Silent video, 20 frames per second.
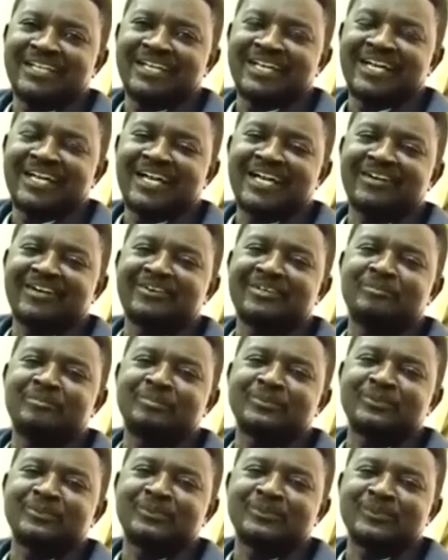and
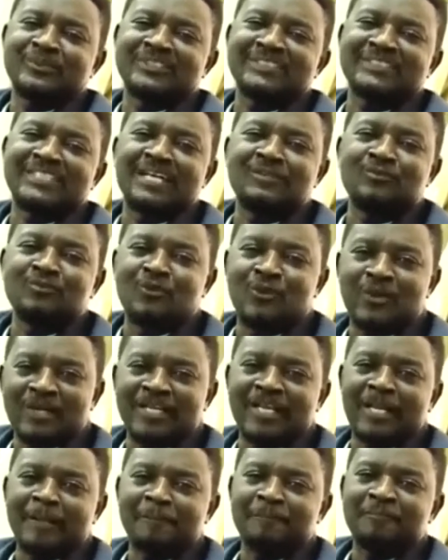cripples will start
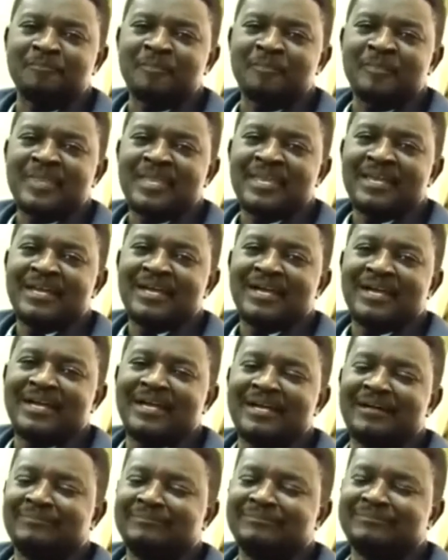walking.
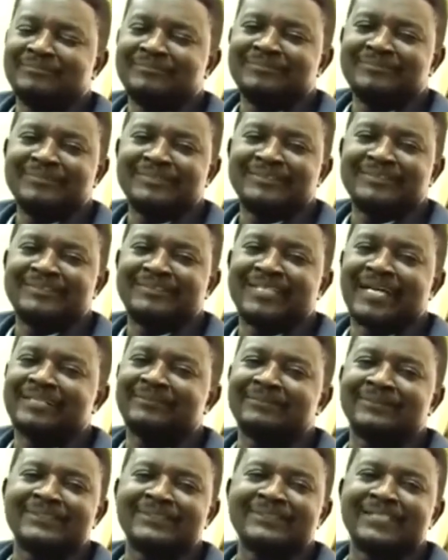That
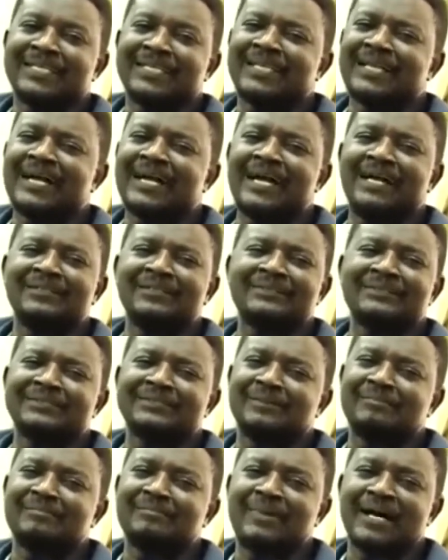was an
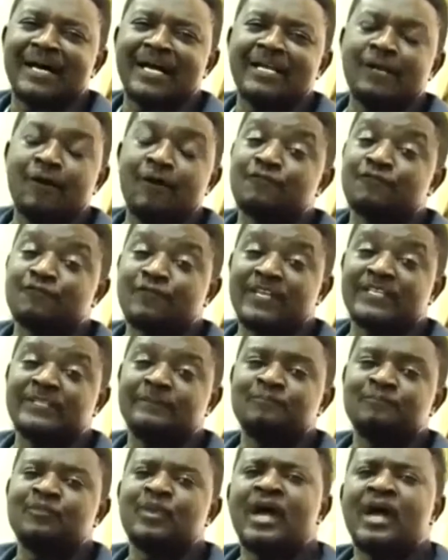awesome man of faith.
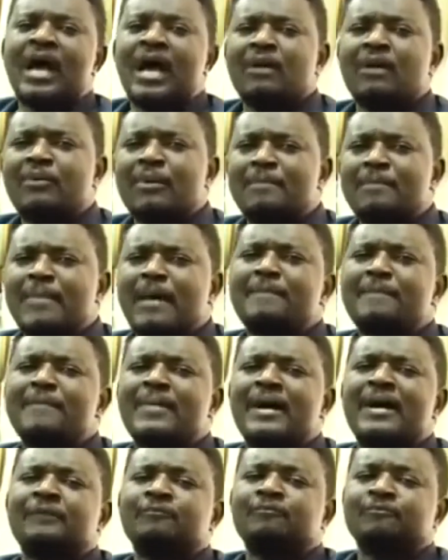I
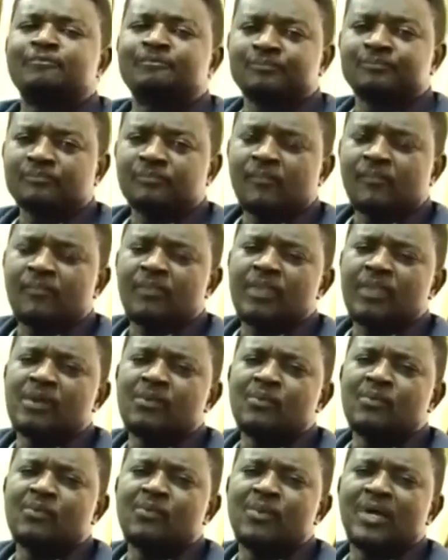remember
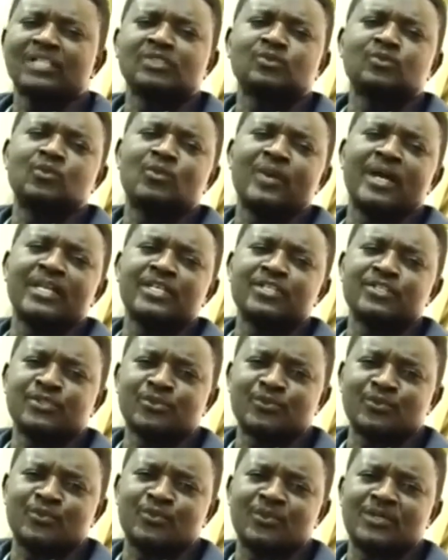whilst we were in
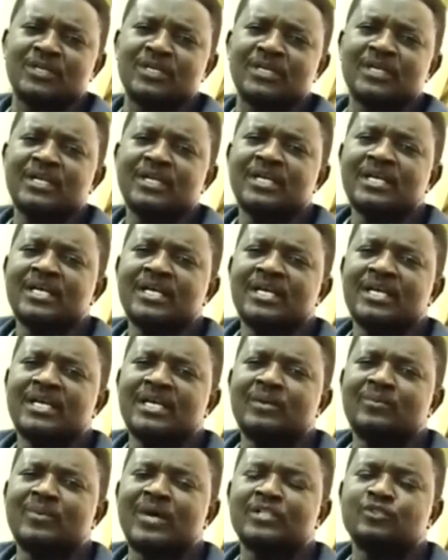school,
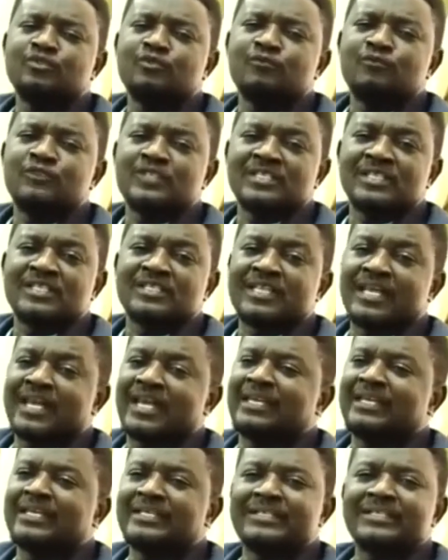he went to visit,
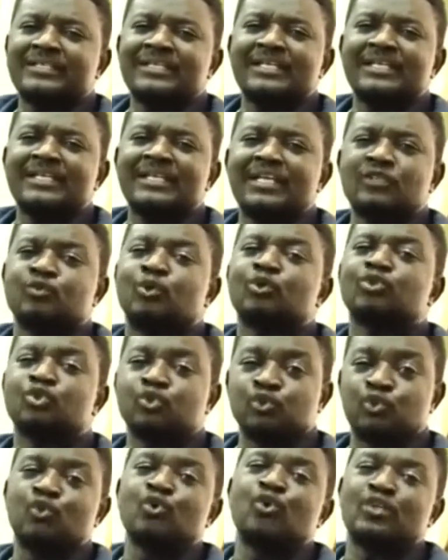and it was
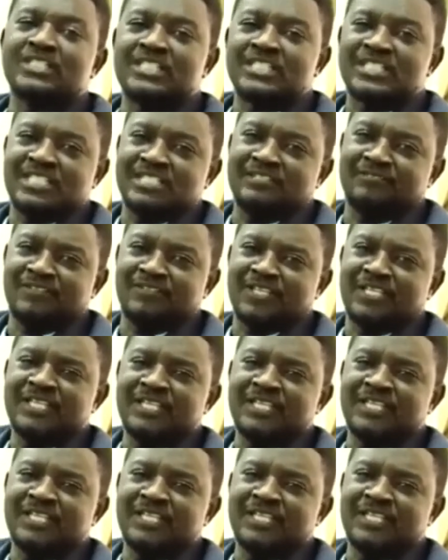shown on TV.